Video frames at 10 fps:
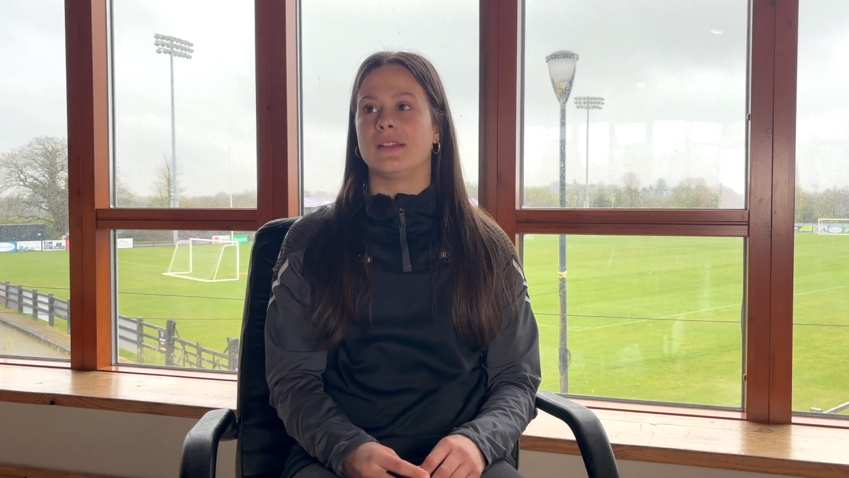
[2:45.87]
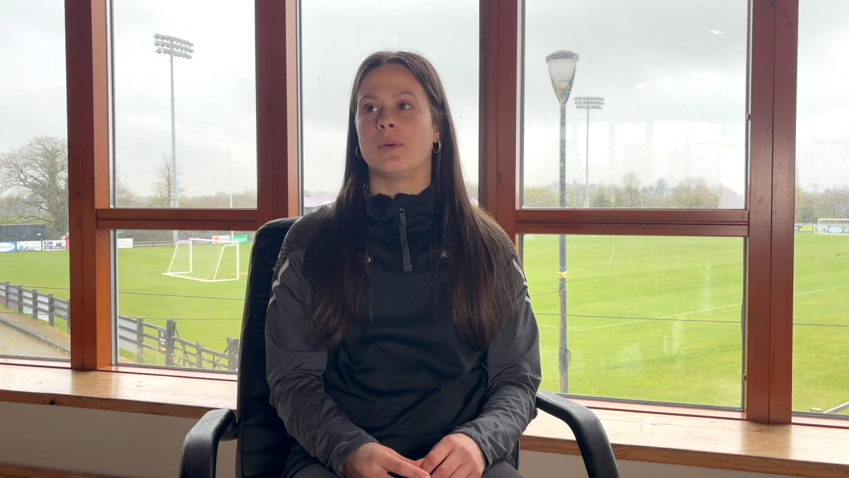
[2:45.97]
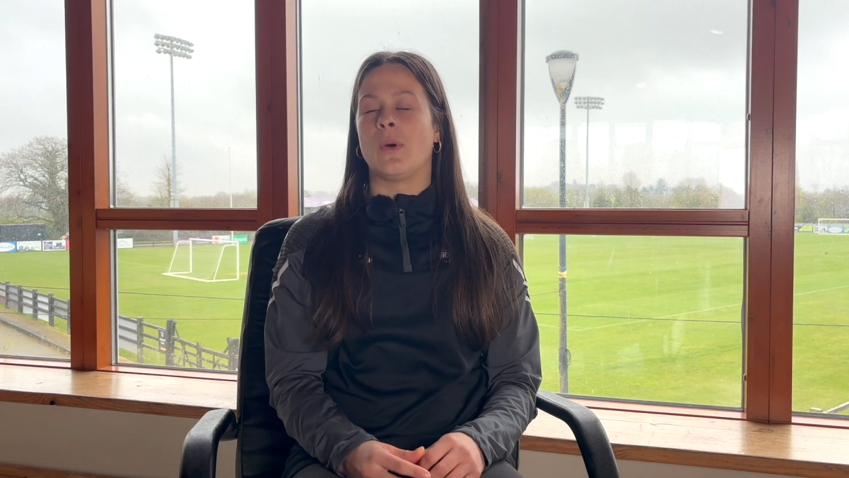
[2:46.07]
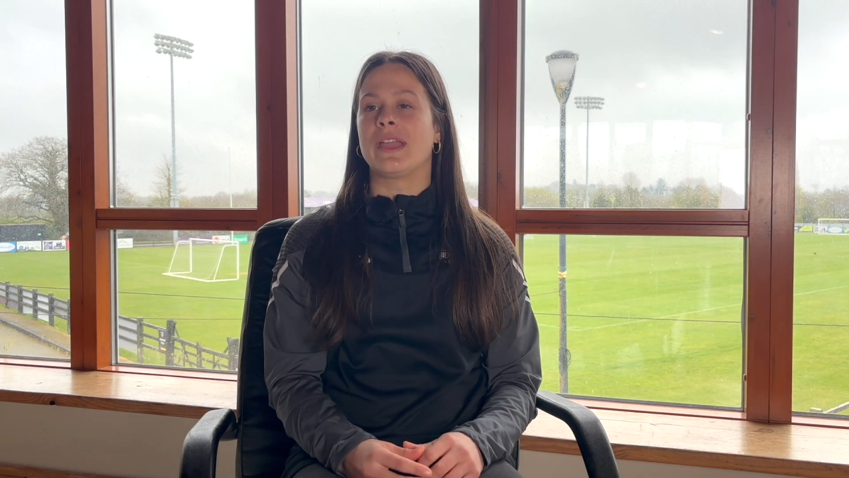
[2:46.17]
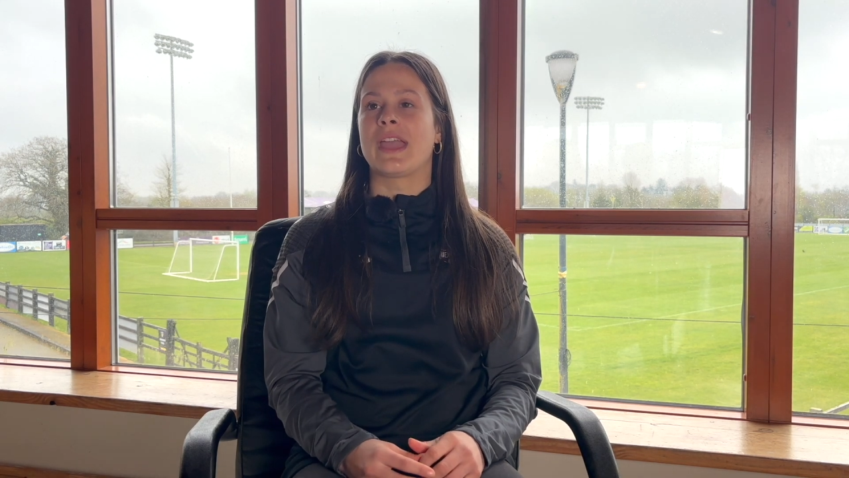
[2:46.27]

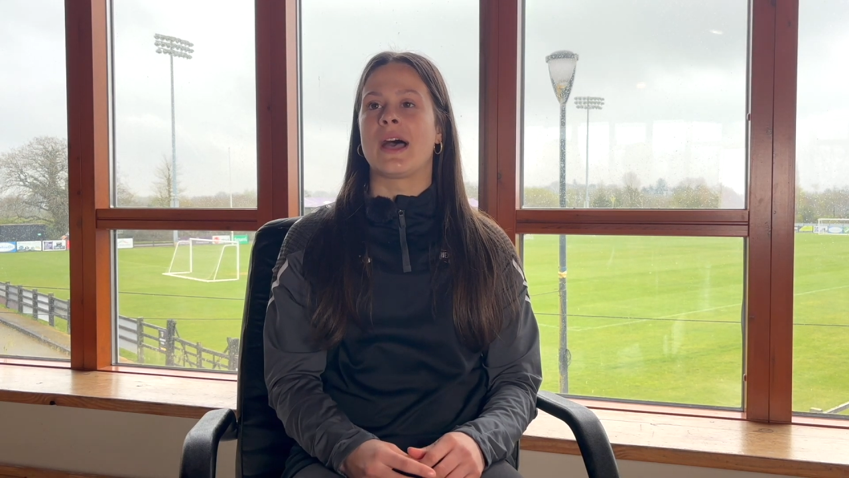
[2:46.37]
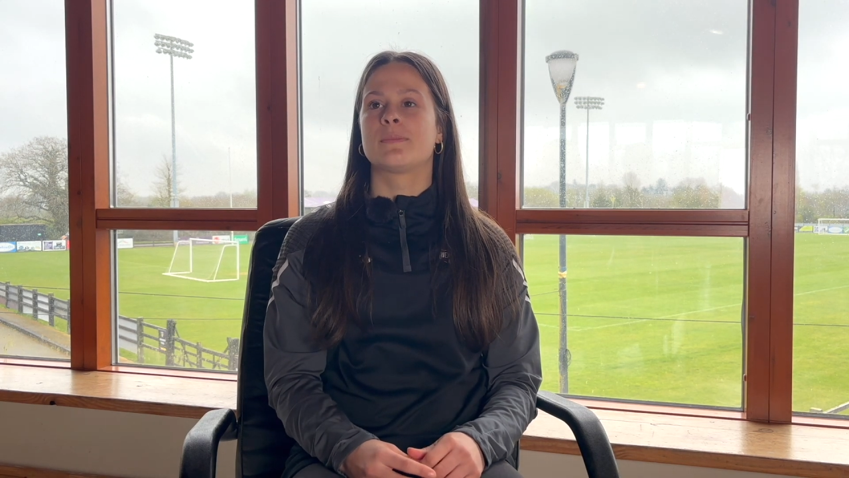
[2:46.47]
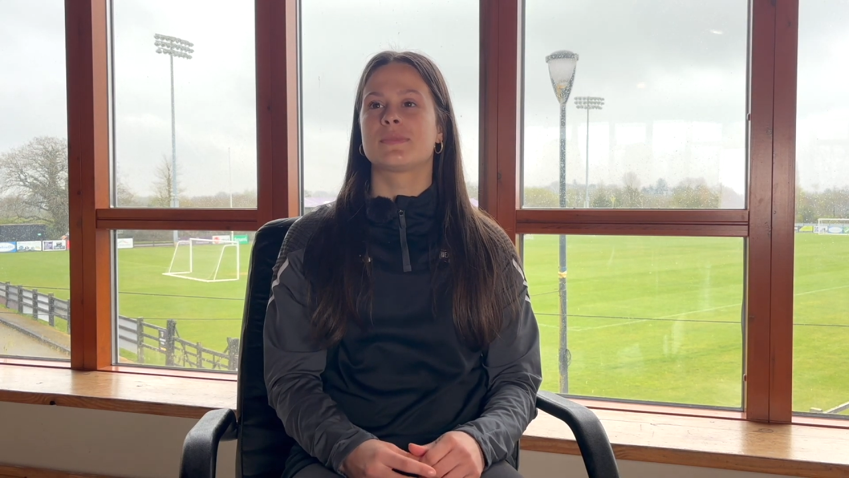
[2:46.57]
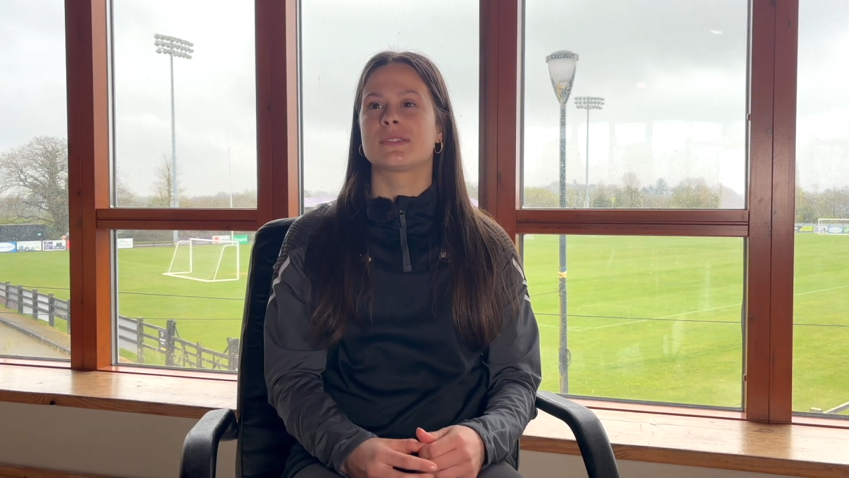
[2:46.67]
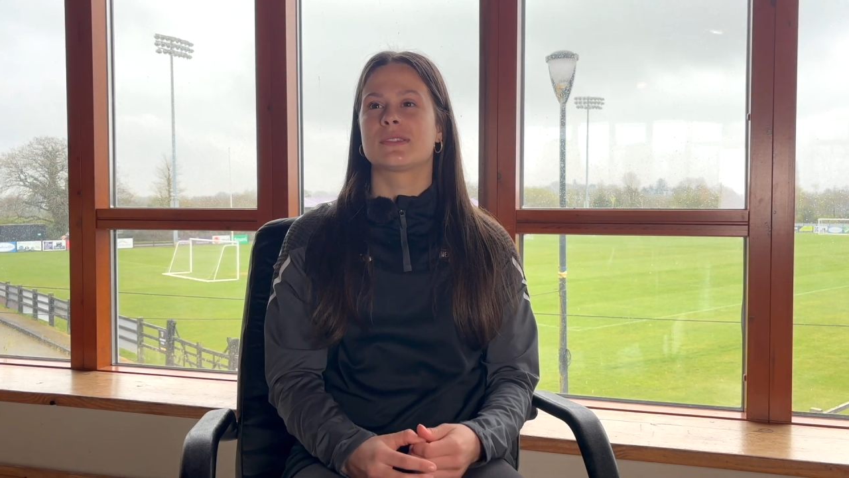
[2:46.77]

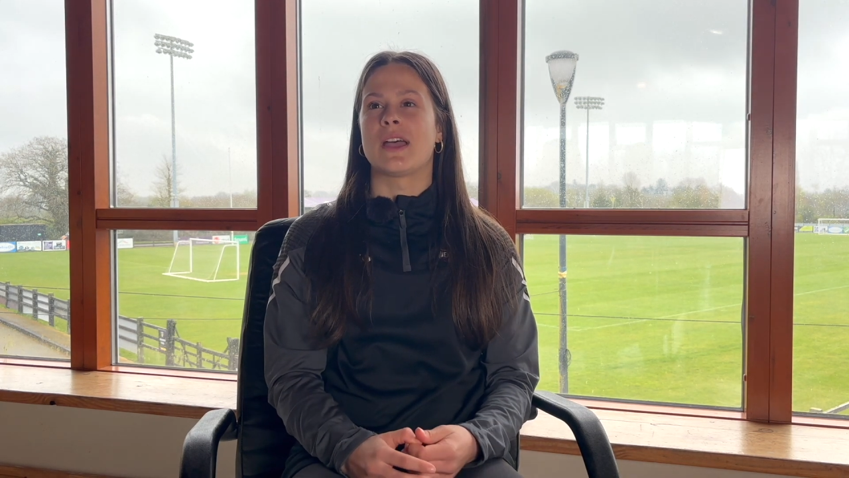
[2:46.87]
Whitecaps